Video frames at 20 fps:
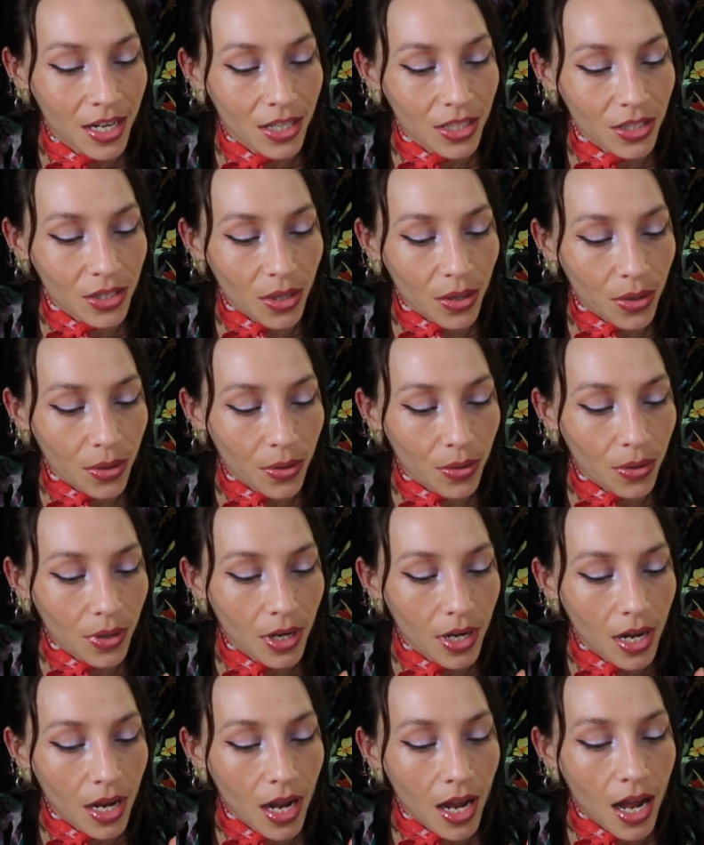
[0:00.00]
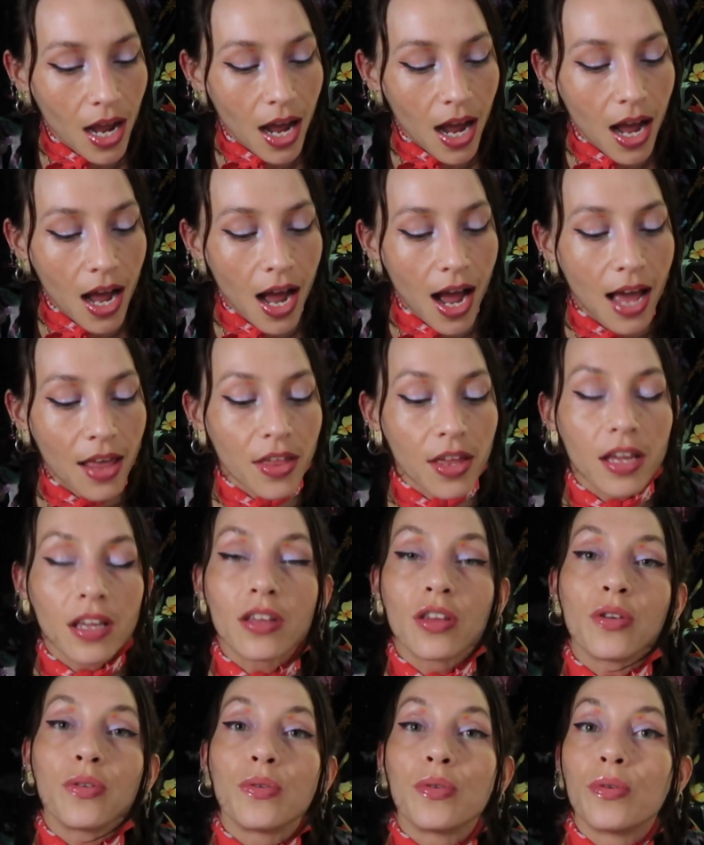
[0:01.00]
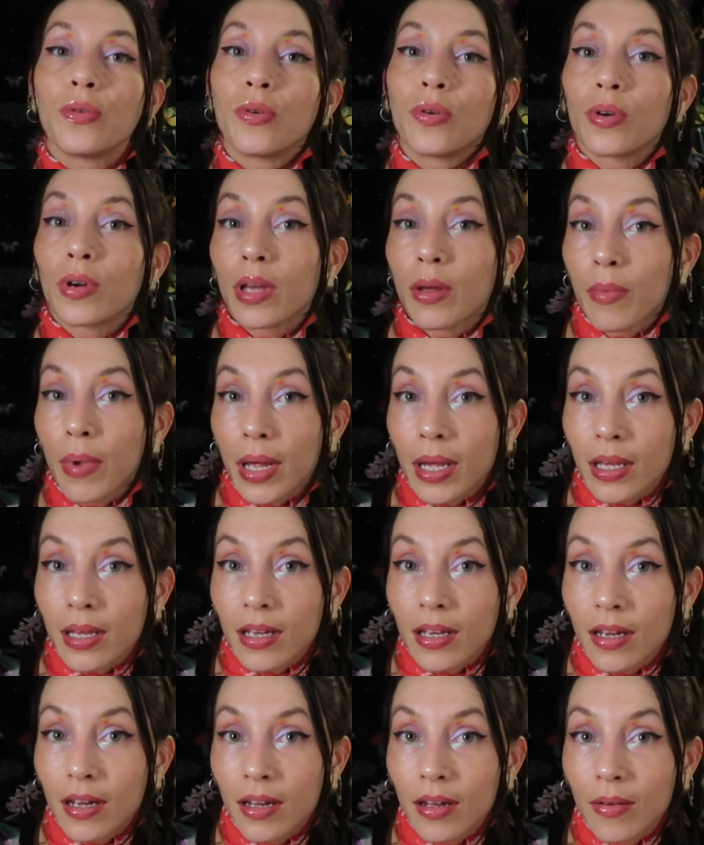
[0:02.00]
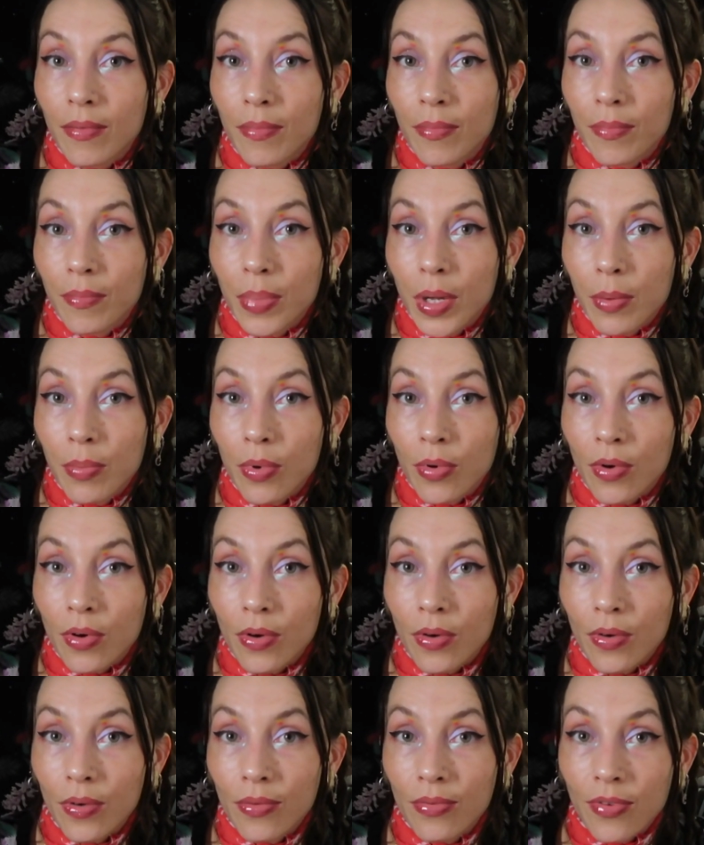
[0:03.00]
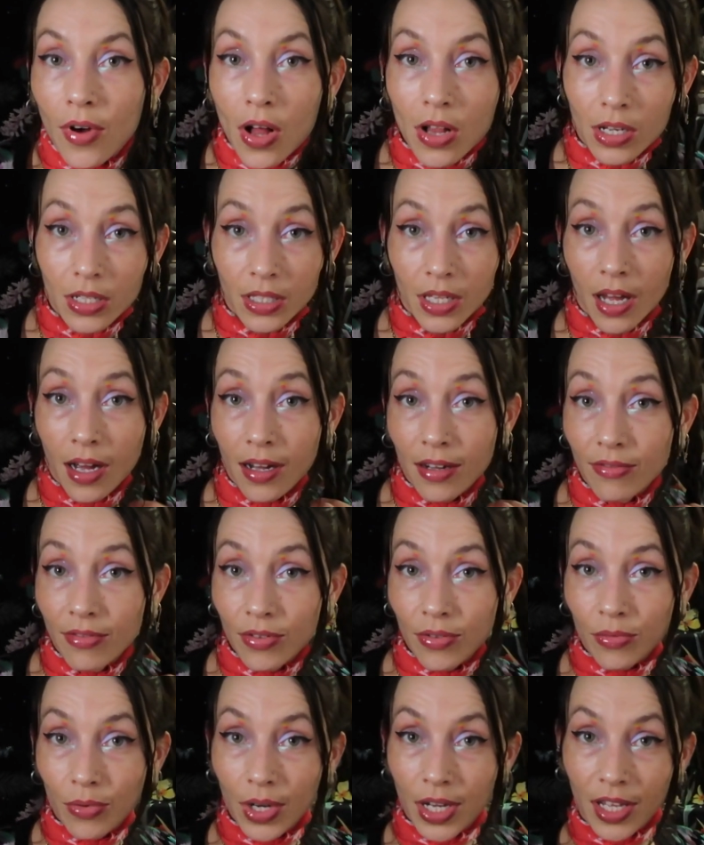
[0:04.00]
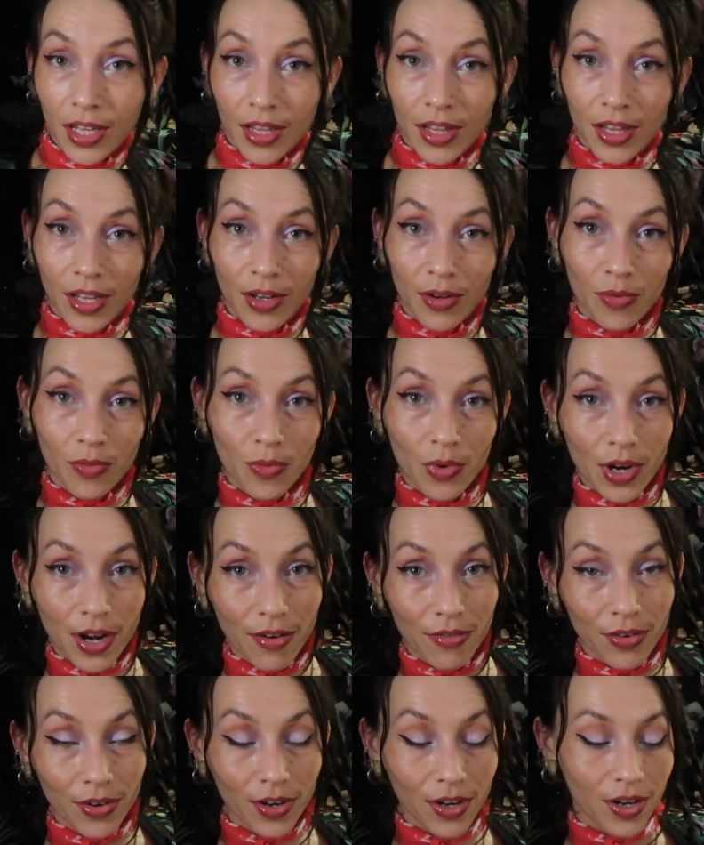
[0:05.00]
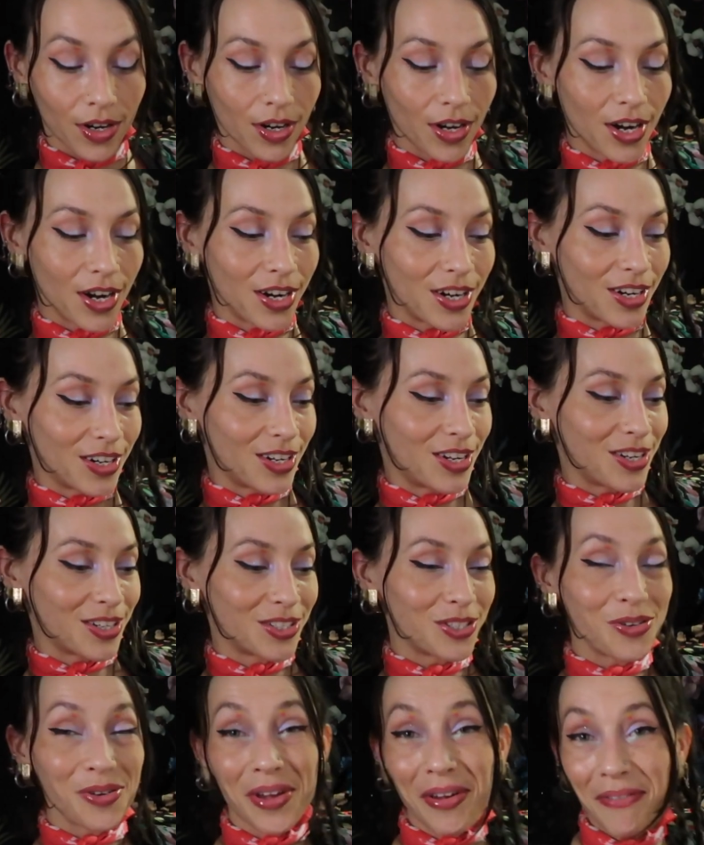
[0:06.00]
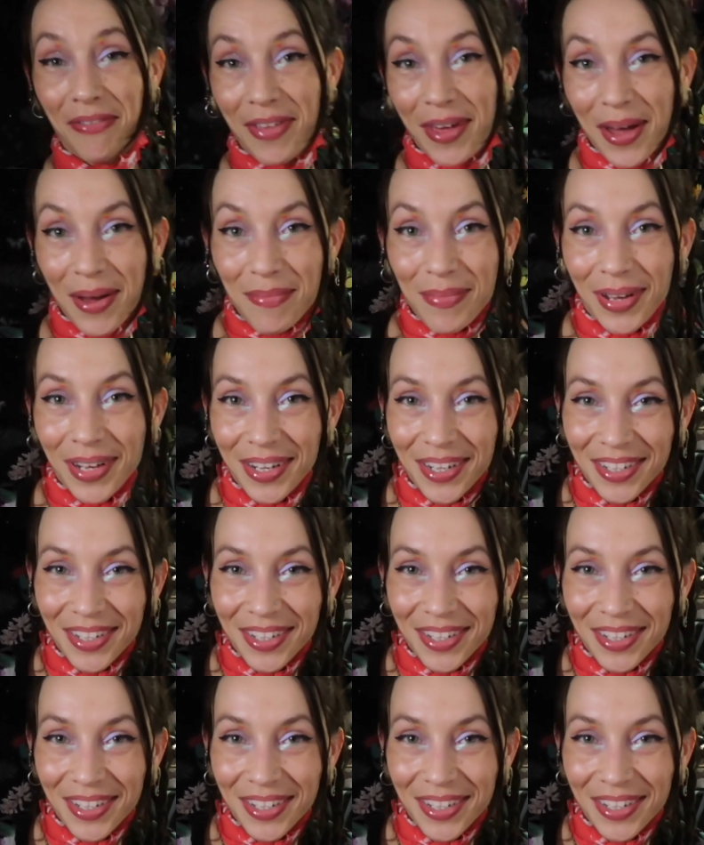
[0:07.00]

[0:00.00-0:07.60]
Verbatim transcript: So I think you can make people fall in love with whatever you give them.